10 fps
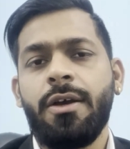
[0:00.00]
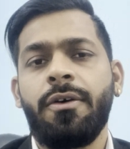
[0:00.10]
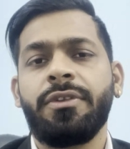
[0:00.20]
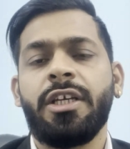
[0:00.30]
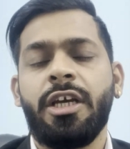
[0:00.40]

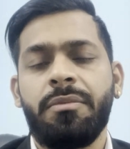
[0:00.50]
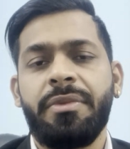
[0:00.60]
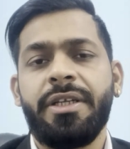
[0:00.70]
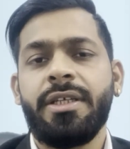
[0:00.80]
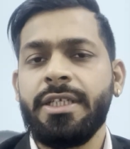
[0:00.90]
of the
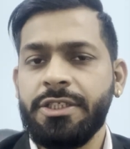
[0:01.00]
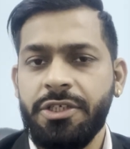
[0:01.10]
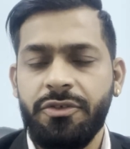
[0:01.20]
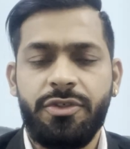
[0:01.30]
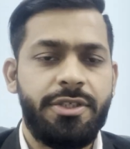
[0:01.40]
government
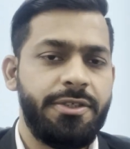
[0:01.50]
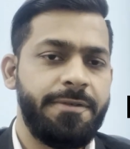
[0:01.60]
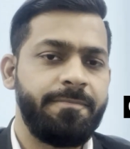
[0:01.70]
institutions.